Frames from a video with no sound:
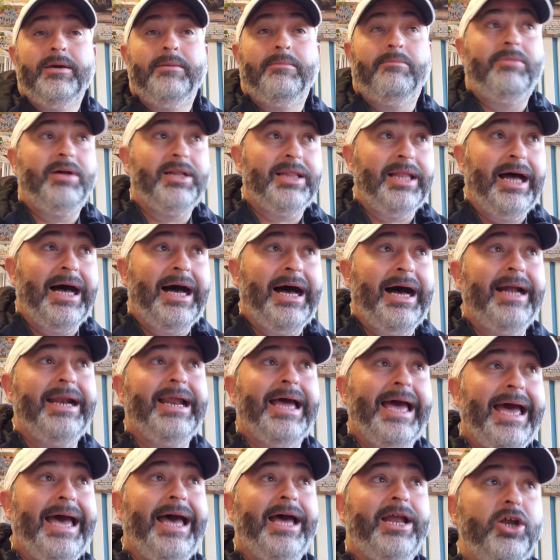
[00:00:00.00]
Milan
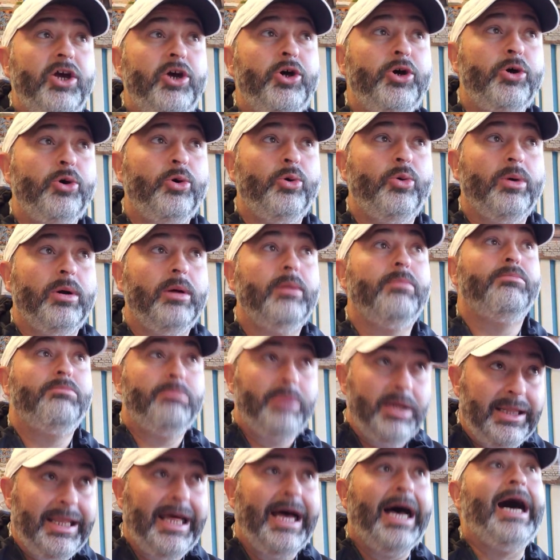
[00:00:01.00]
had who?
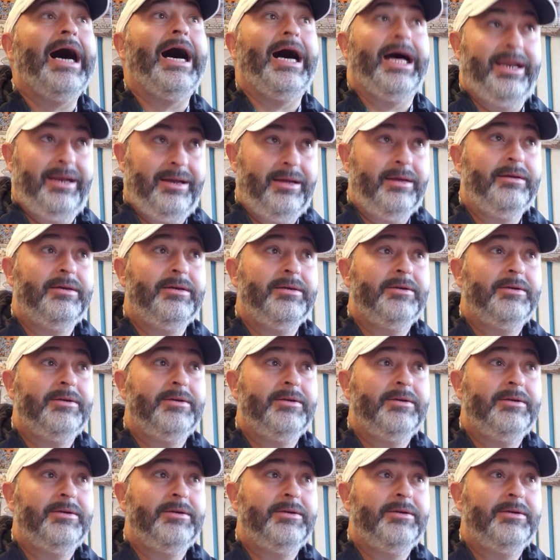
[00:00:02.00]
Milan.